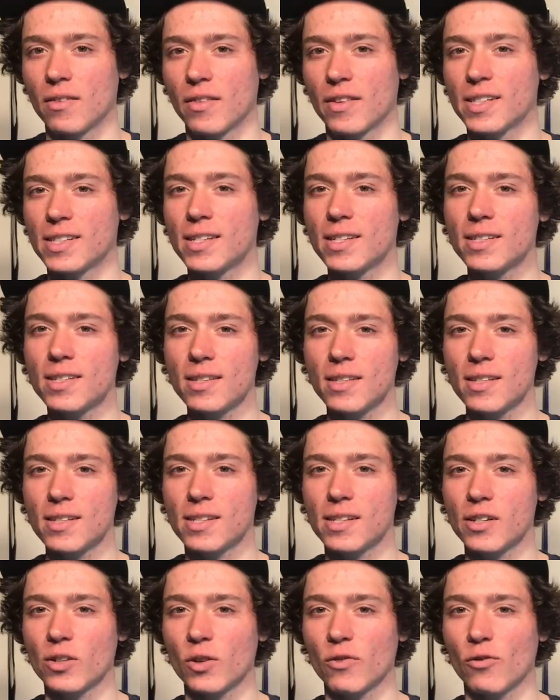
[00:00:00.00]
This isn't the
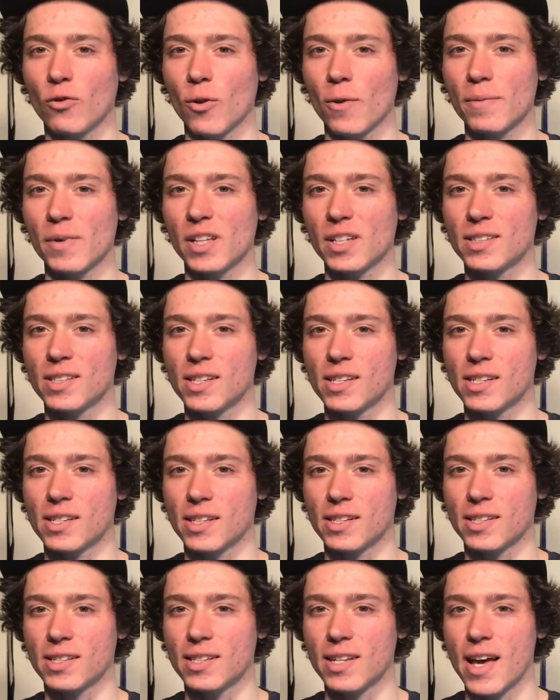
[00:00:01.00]
secret formula to
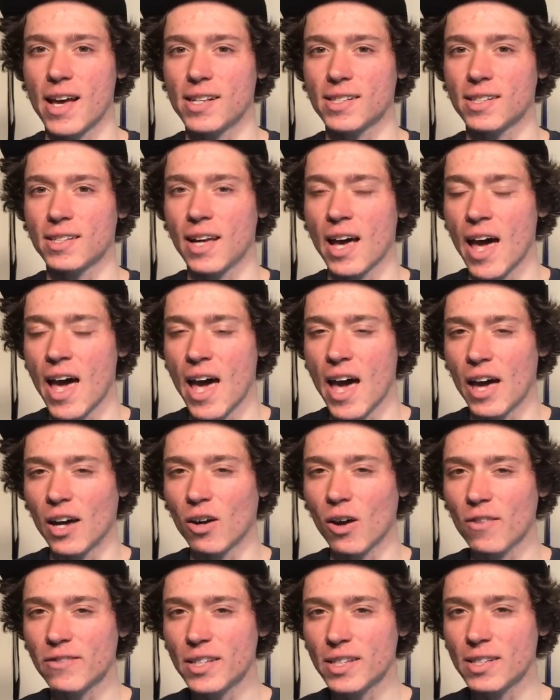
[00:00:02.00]
success, and
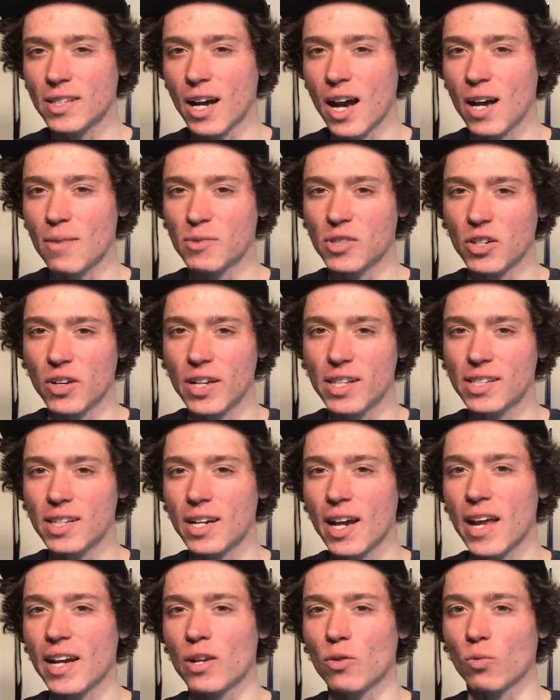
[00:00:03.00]
oftentimes there
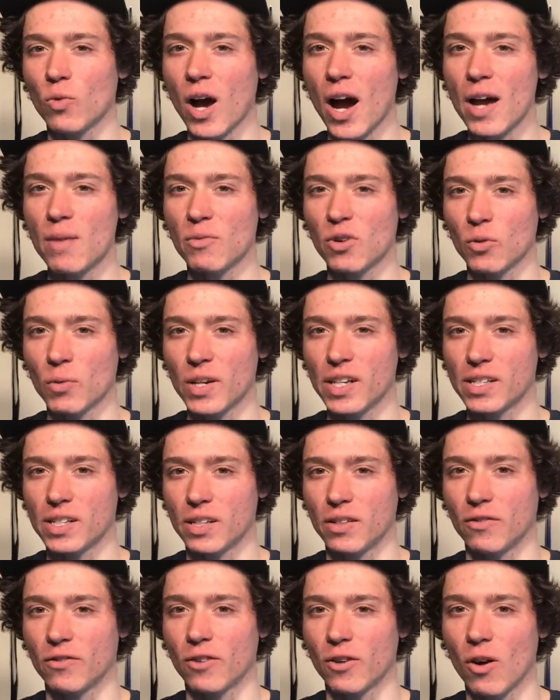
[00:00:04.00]
isn't any rhyme or
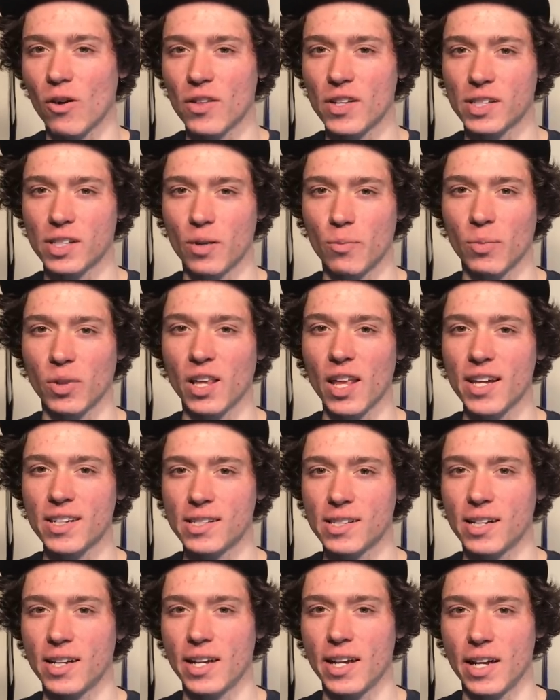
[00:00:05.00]
reason for all this
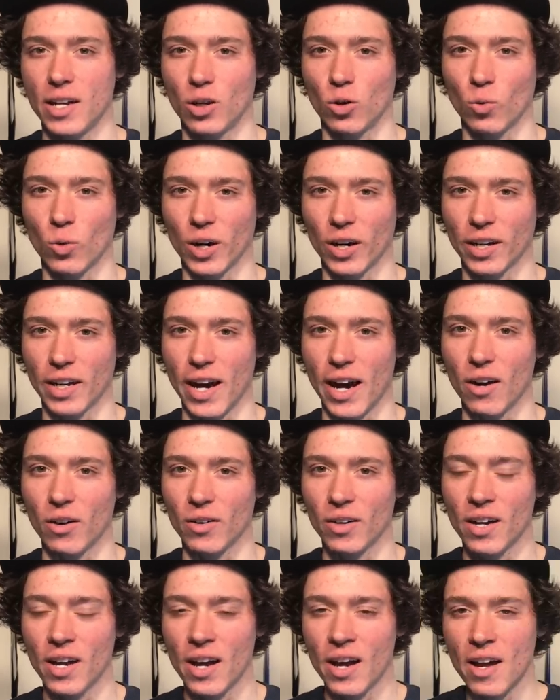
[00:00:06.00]
complexity in a
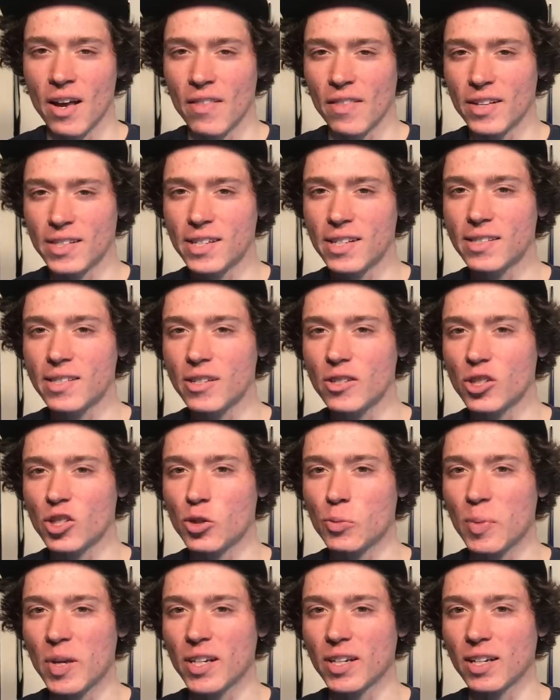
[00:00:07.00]
workout. This isn't
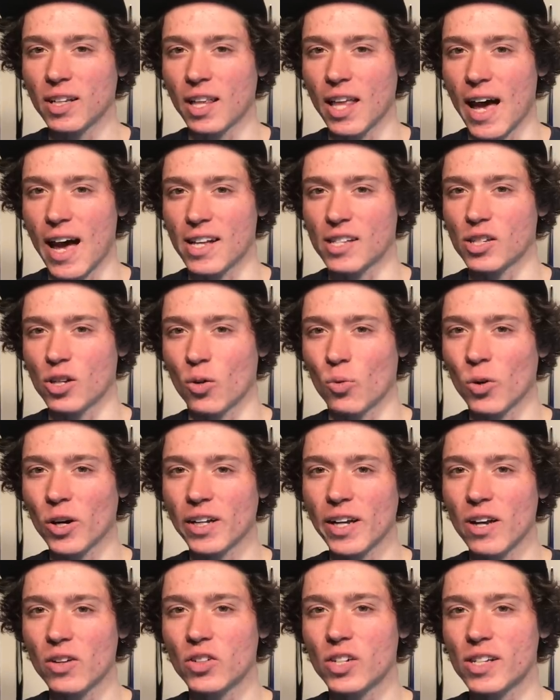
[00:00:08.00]
spin class, a
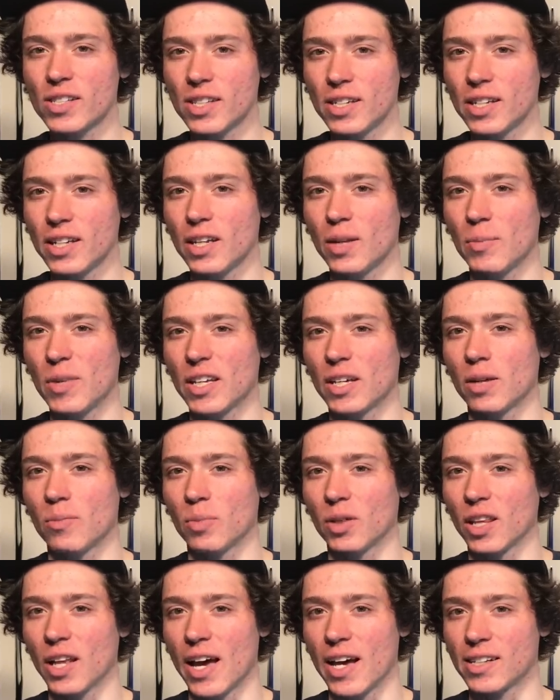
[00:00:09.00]
workout doesn't need to be
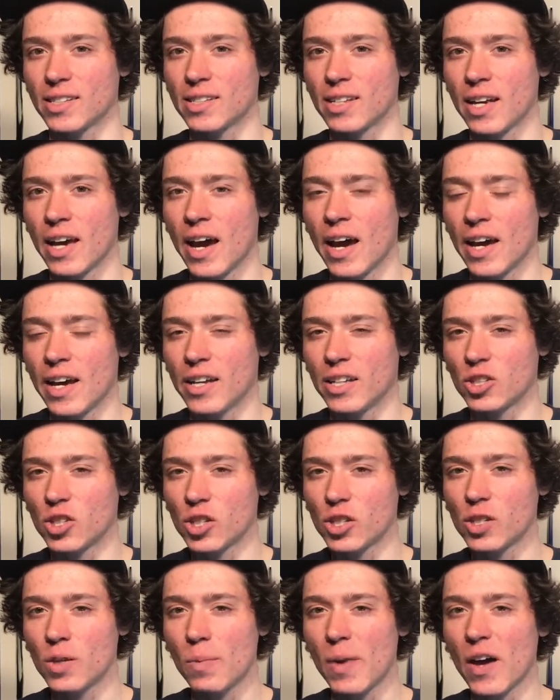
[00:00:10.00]
complex, it's
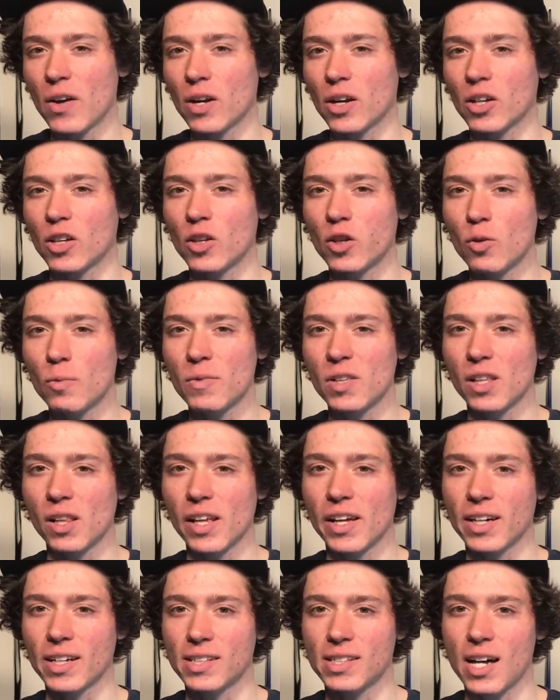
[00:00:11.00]
just about
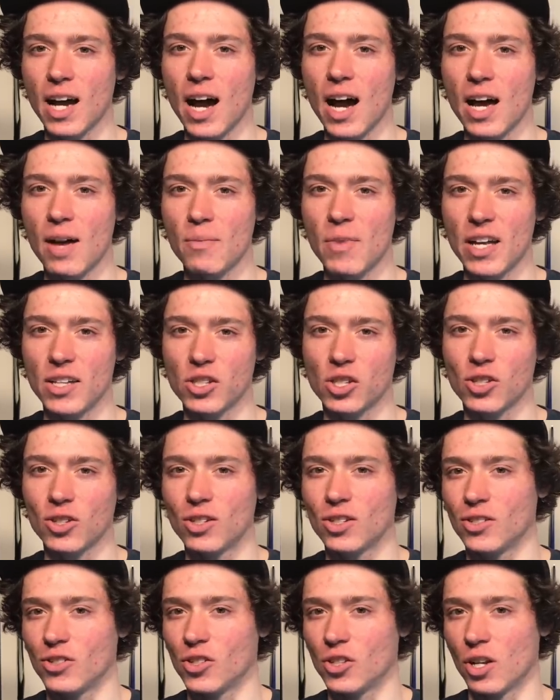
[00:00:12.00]
accumulating time at
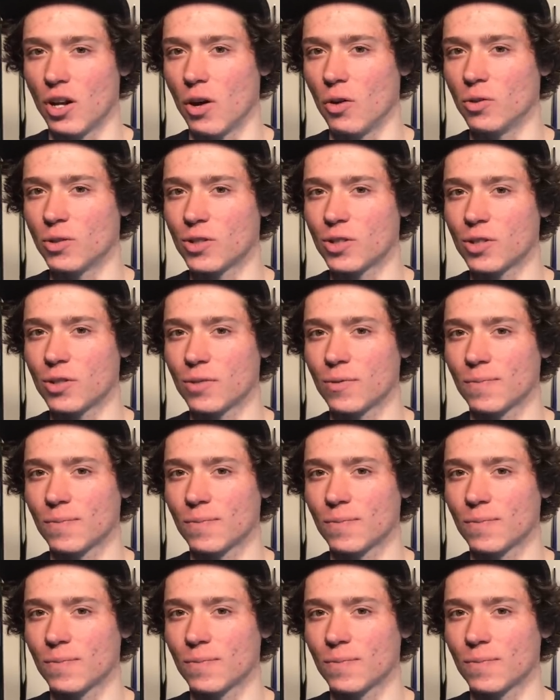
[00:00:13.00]
certain zones.